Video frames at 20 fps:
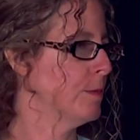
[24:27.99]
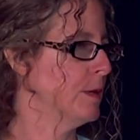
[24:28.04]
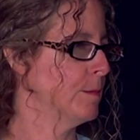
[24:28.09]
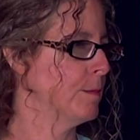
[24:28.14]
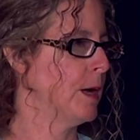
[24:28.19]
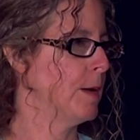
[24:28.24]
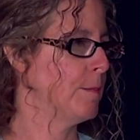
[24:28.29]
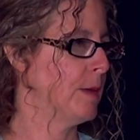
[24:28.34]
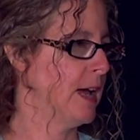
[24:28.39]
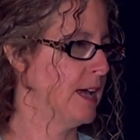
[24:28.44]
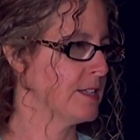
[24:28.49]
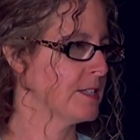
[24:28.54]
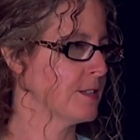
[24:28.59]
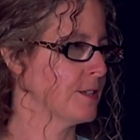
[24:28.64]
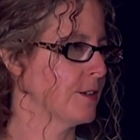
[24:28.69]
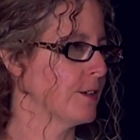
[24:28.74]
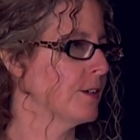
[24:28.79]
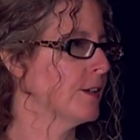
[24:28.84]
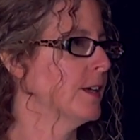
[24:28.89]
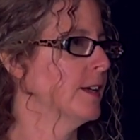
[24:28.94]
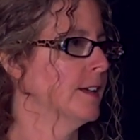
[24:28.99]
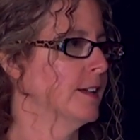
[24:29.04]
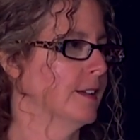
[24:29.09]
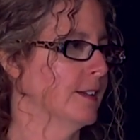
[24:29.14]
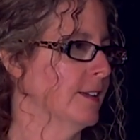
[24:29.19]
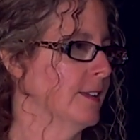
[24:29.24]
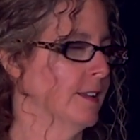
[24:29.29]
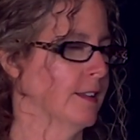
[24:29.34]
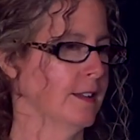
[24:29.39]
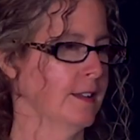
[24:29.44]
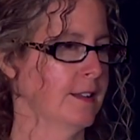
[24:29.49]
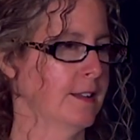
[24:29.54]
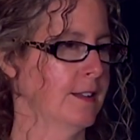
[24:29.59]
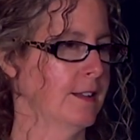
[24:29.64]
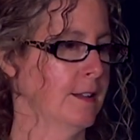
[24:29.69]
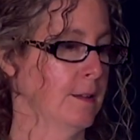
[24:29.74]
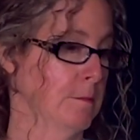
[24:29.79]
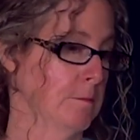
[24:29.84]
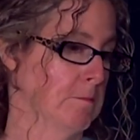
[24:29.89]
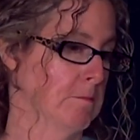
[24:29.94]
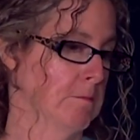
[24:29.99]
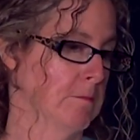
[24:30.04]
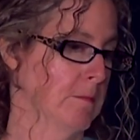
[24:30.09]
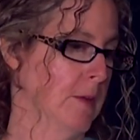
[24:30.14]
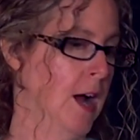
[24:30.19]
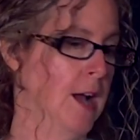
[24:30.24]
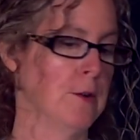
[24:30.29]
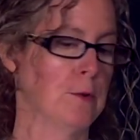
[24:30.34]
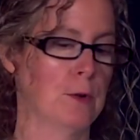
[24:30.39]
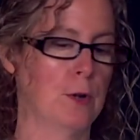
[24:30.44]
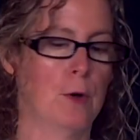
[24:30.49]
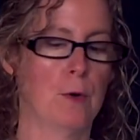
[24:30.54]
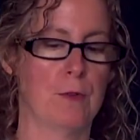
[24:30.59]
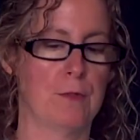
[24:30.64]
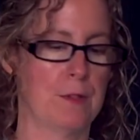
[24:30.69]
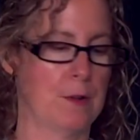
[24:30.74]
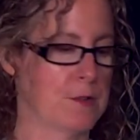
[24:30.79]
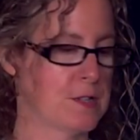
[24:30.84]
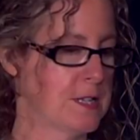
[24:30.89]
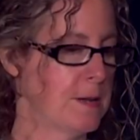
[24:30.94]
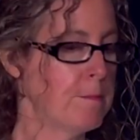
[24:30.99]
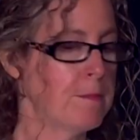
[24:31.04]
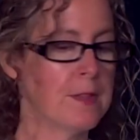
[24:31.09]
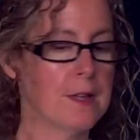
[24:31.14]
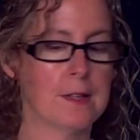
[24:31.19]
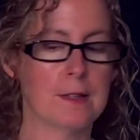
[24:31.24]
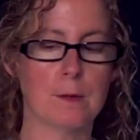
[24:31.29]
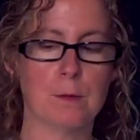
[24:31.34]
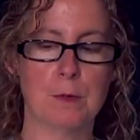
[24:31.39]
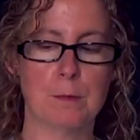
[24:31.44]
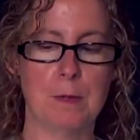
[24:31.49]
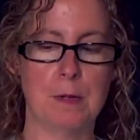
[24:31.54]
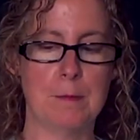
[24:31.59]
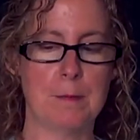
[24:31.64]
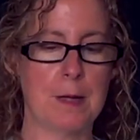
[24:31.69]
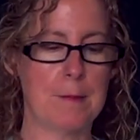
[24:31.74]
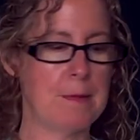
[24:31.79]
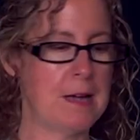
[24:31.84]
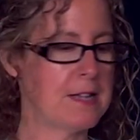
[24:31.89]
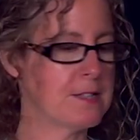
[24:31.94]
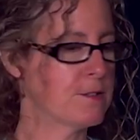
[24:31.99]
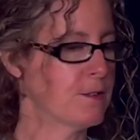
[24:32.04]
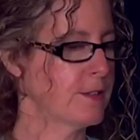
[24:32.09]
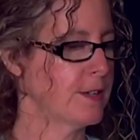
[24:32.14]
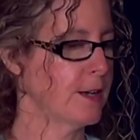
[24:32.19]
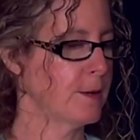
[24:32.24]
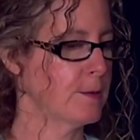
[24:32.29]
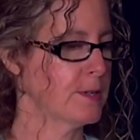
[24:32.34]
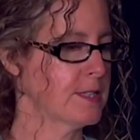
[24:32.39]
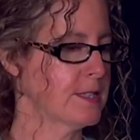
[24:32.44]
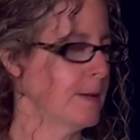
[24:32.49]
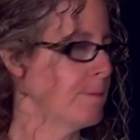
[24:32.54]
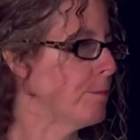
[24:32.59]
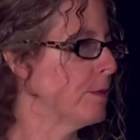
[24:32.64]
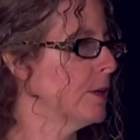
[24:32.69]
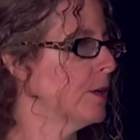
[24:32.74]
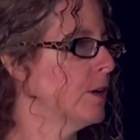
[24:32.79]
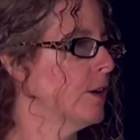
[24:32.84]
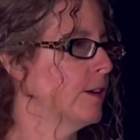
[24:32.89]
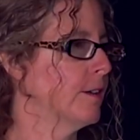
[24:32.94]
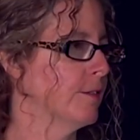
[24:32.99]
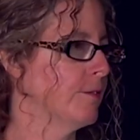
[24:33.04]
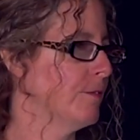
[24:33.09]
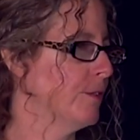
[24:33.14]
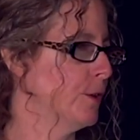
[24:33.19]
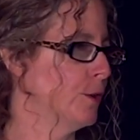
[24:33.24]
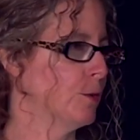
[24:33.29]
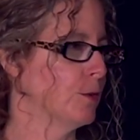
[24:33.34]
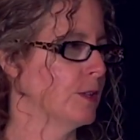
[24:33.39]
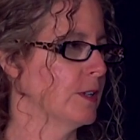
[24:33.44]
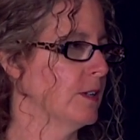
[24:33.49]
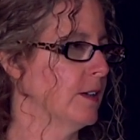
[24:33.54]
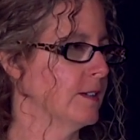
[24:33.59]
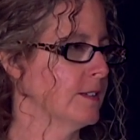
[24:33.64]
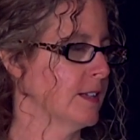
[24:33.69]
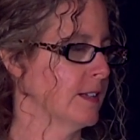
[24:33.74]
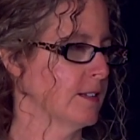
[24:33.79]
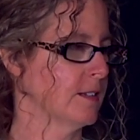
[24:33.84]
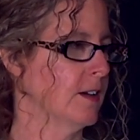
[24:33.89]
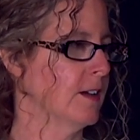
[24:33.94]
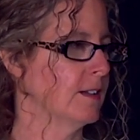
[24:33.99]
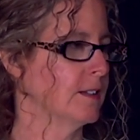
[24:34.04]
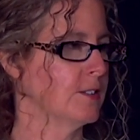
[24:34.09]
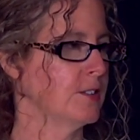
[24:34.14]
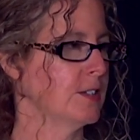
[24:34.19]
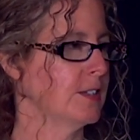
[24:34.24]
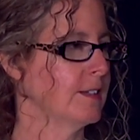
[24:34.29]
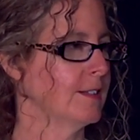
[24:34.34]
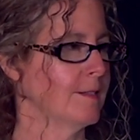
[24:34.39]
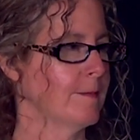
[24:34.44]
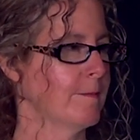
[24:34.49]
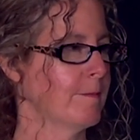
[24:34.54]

be my master I don't mm -hmm. know mm-hmm. if there's something that would be my master that I would accept, but not a phone, no. not technology.